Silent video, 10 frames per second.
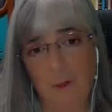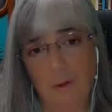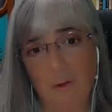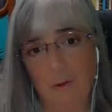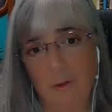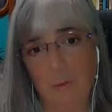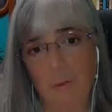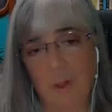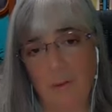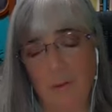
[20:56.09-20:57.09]
They
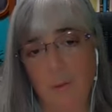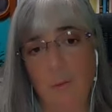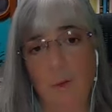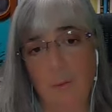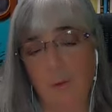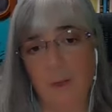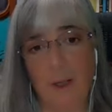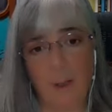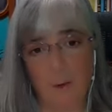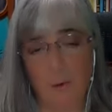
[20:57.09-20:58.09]
have a warmth, a
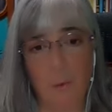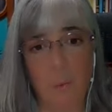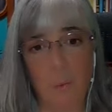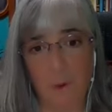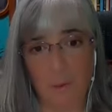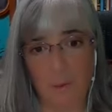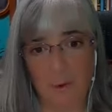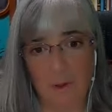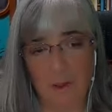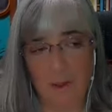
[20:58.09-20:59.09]
natural warmth.